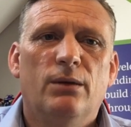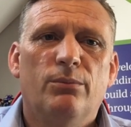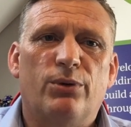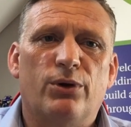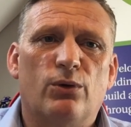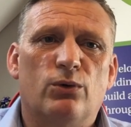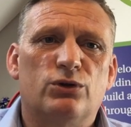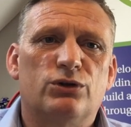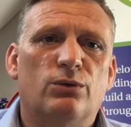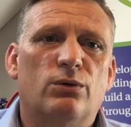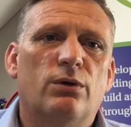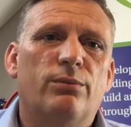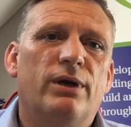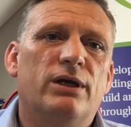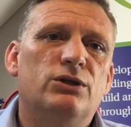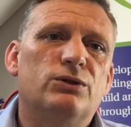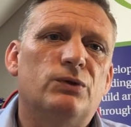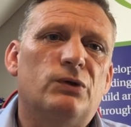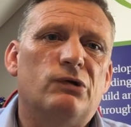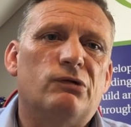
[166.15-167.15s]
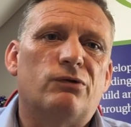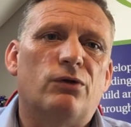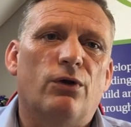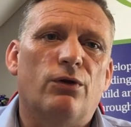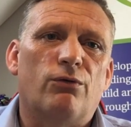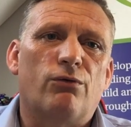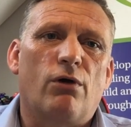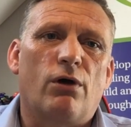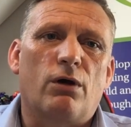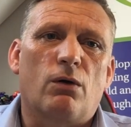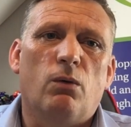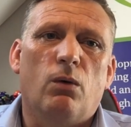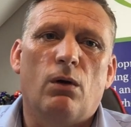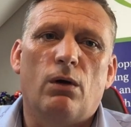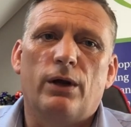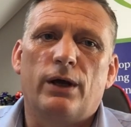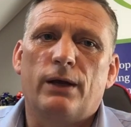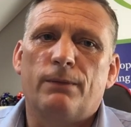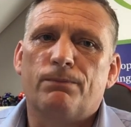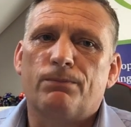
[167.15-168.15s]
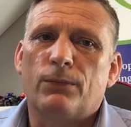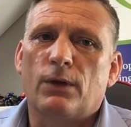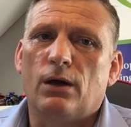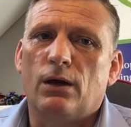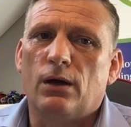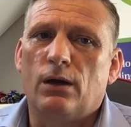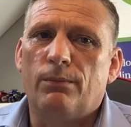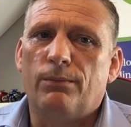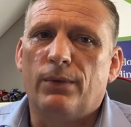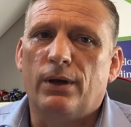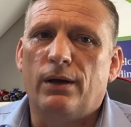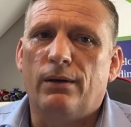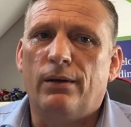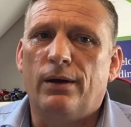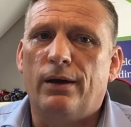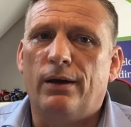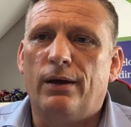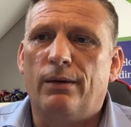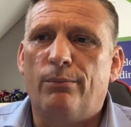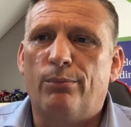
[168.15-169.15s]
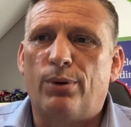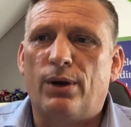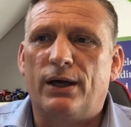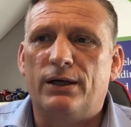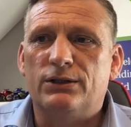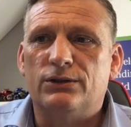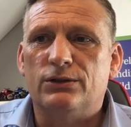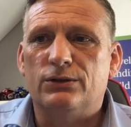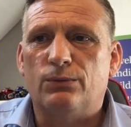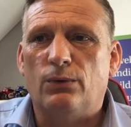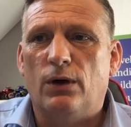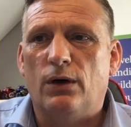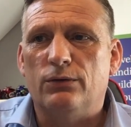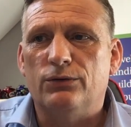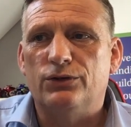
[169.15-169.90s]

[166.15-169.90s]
but you also want to make sure that you've got the right quality in place as well.